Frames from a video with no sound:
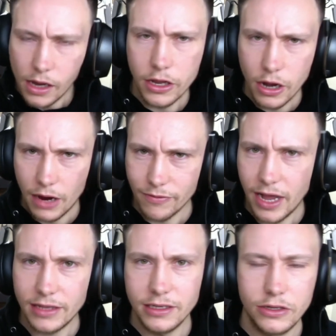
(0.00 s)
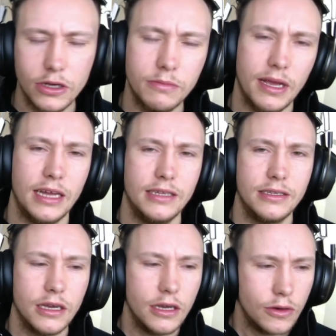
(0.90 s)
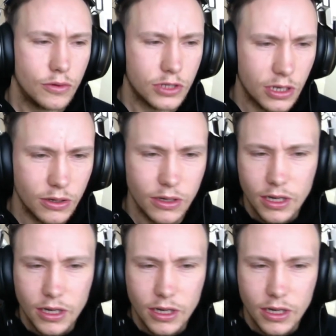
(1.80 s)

you know, I reacted to him. And also...